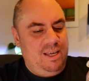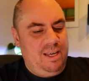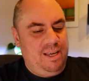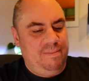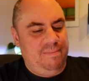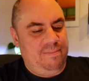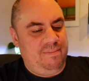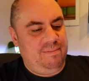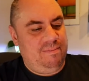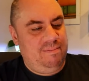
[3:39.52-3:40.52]
I
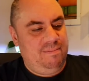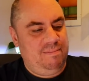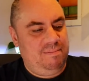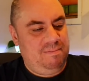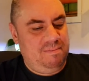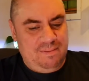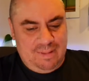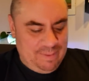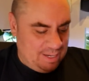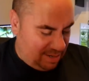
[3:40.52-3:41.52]

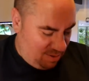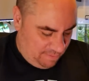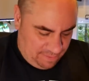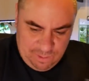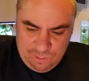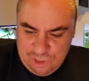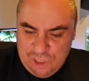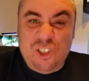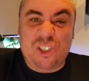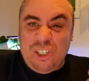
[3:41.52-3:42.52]
mean, it all feels
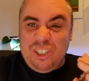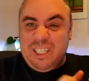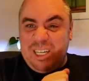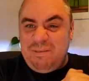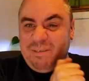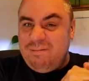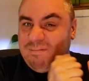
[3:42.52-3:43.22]
sturdy enough.